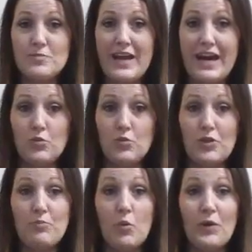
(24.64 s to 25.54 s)
Be out
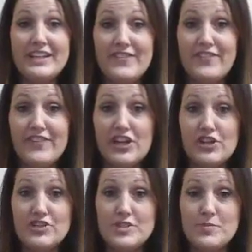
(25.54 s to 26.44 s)
with pointed
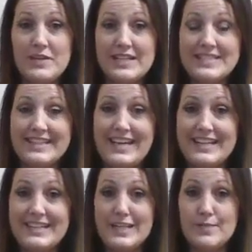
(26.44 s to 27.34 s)
fingers because a
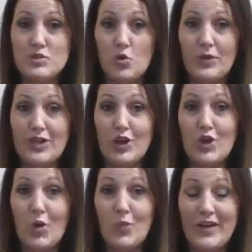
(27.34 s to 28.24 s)
line keeps going
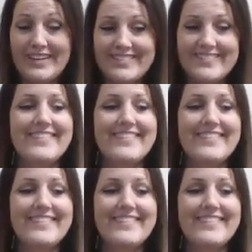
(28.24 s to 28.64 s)
and going.